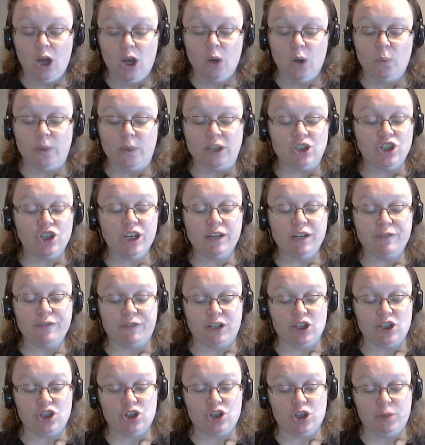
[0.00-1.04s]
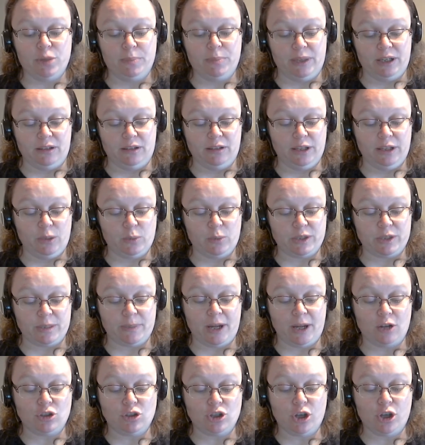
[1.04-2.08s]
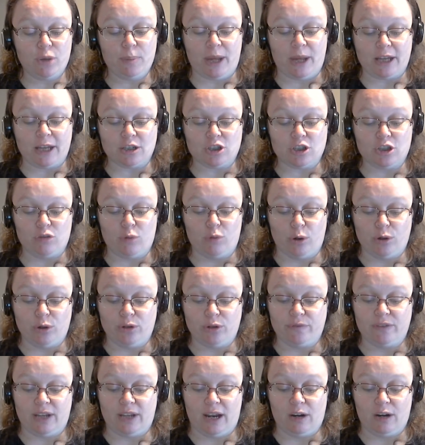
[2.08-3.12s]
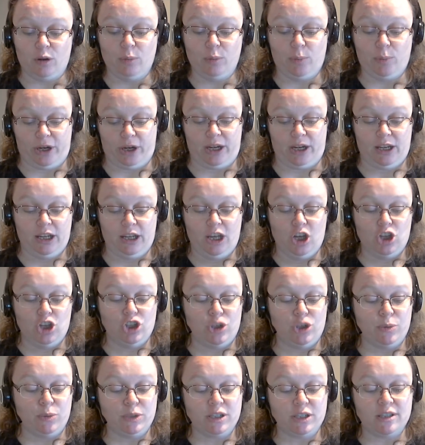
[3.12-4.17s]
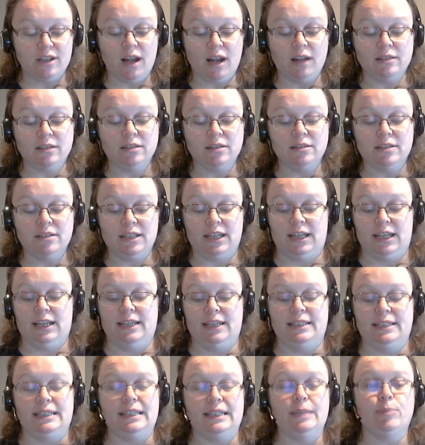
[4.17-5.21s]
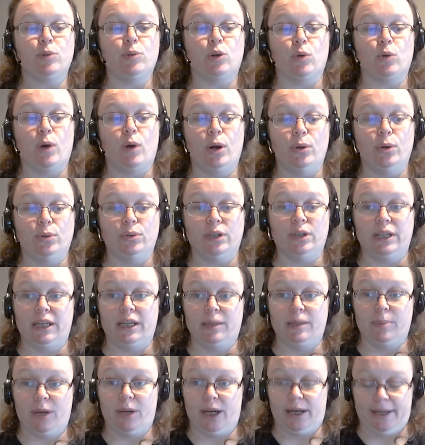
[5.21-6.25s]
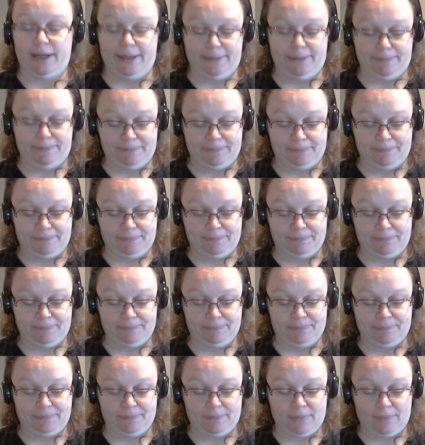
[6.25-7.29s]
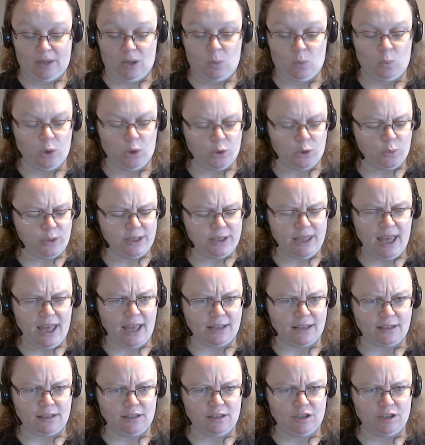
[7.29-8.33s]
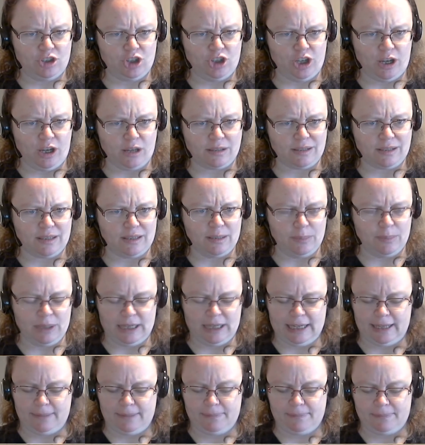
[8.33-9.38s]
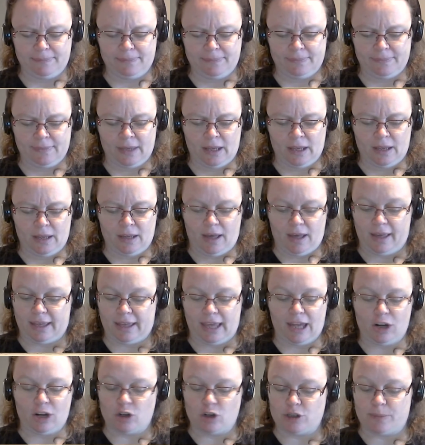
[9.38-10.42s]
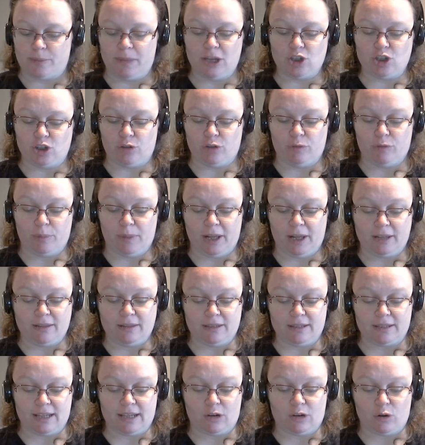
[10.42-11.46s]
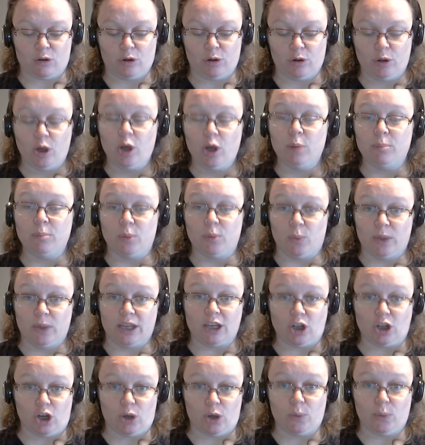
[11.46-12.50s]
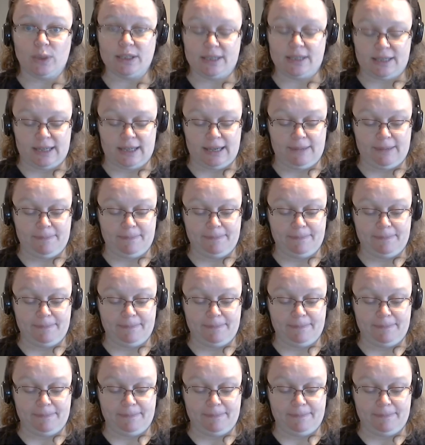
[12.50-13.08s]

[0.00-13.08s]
When she had finished her meal and was about to go back to the road of yellow brick, she was startled to hear a deep groan near by. "What was that?" she asked timidly. "I cannot imagine," replied the Scarecrow, "but we can go and see."